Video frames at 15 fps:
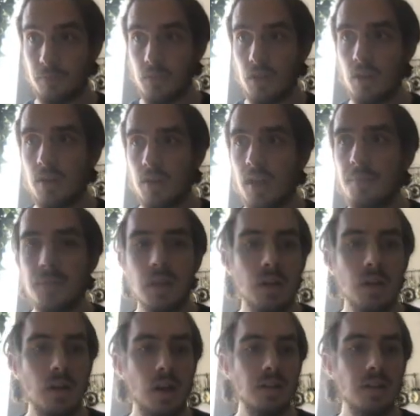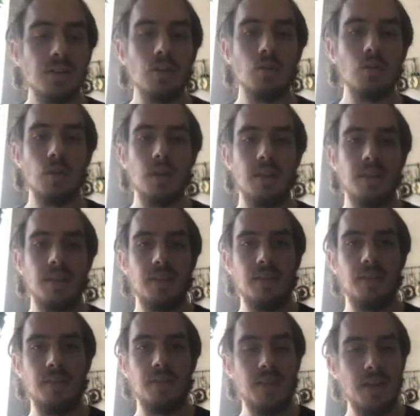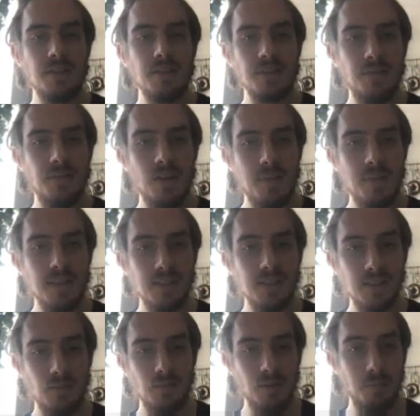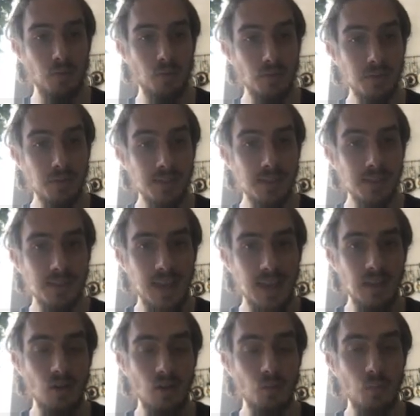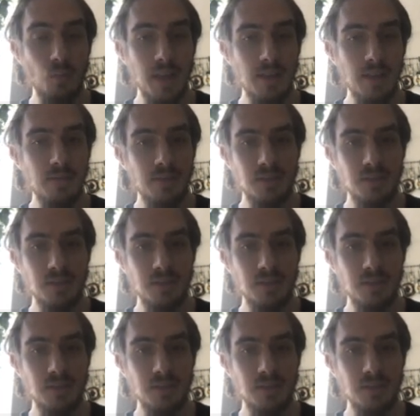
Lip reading: Okay, so there's the very basics of what a pulse is and a wave,